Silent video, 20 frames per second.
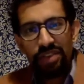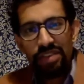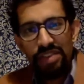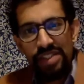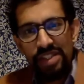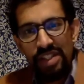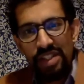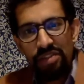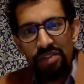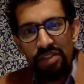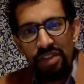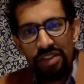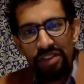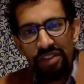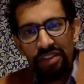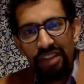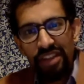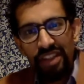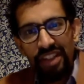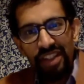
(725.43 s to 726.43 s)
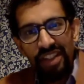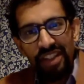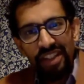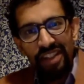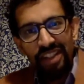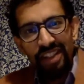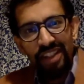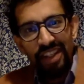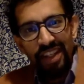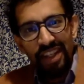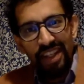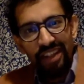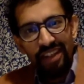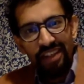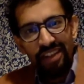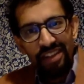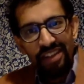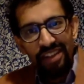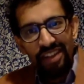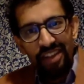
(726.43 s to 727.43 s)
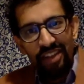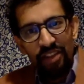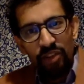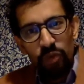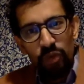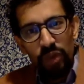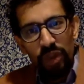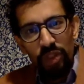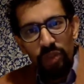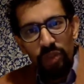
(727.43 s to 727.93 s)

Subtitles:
surface, and with